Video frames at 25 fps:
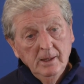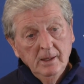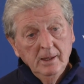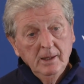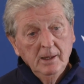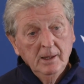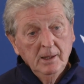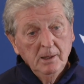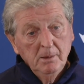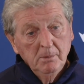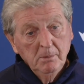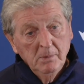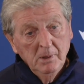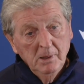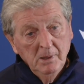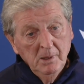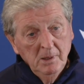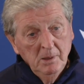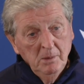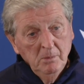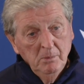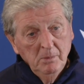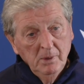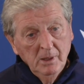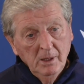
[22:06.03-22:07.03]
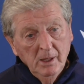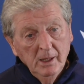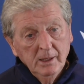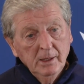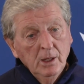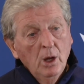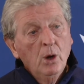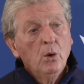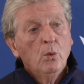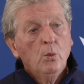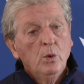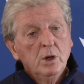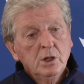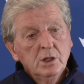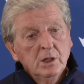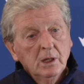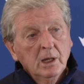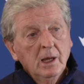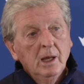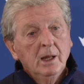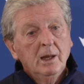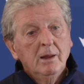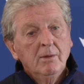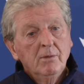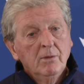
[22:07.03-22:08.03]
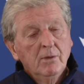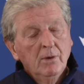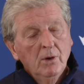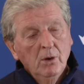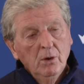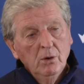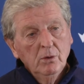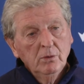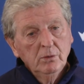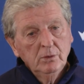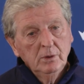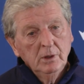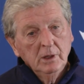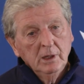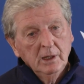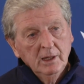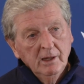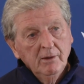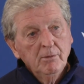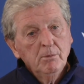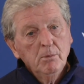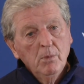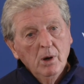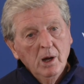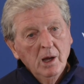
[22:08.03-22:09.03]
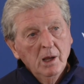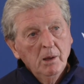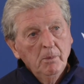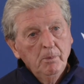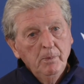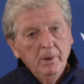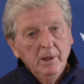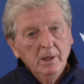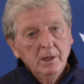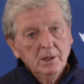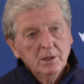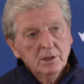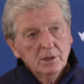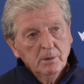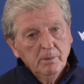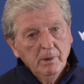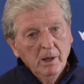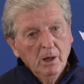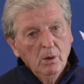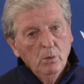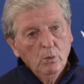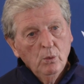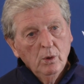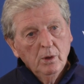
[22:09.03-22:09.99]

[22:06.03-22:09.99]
Um, but I don't wish to get involved and give my opinions about